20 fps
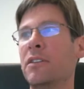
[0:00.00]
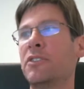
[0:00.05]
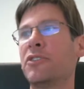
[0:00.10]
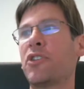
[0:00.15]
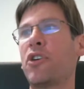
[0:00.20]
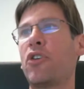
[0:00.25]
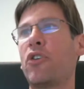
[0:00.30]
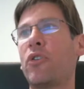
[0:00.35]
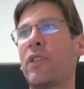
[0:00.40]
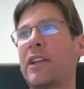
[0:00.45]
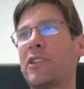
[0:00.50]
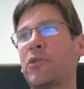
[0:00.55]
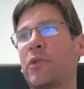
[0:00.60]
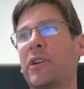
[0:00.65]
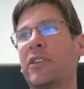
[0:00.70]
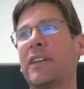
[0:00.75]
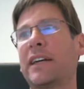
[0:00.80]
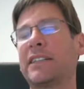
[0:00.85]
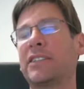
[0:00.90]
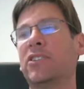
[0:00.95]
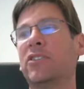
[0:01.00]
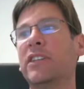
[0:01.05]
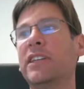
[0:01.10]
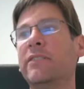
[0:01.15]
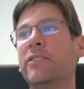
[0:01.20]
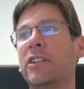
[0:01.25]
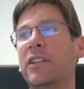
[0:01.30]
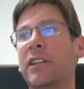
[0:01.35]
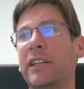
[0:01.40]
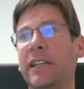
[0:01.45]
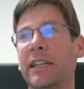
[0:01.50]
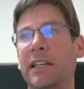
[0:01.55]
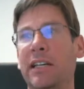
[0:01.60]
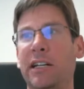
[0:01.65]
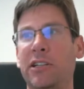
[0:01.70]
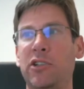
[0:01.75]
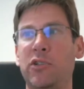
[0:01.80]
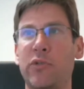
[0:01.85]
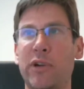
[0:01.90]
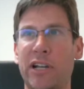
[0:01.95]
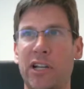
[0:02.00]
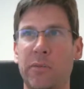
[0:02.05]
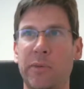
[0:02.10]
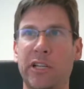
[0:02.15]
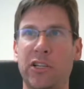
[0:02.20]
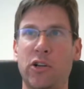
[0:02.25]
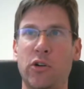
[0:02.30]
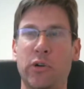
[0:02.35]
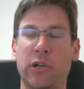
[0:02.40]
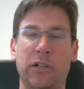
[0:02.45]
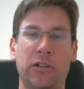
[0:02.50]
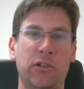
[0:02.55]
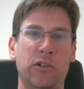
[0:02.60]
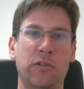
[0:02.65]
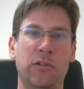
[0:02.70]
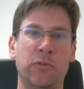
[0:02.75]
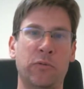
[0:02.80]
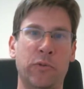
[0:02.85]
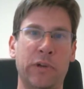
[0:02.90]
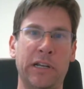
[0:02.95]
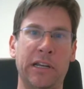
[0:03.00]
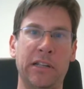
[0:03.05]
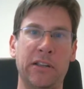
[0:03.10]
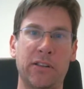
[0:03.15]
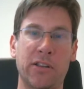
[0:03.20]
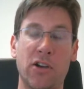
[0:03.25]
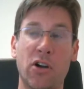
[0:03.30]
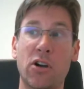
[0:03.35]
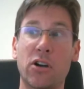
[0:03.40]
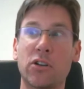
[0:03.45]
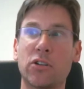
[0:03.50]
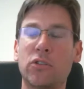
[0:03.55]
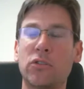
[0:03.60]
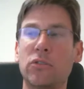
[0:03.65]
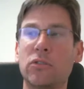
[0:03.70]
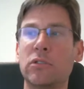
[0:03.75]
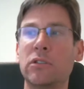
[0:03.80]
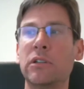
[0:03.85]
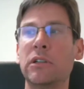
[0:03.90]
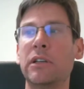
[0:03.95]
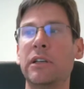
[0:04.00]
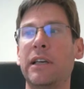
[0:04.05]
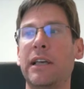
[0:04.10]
So that's where I'd like to leave it. Again, I do recommend going and reading the article.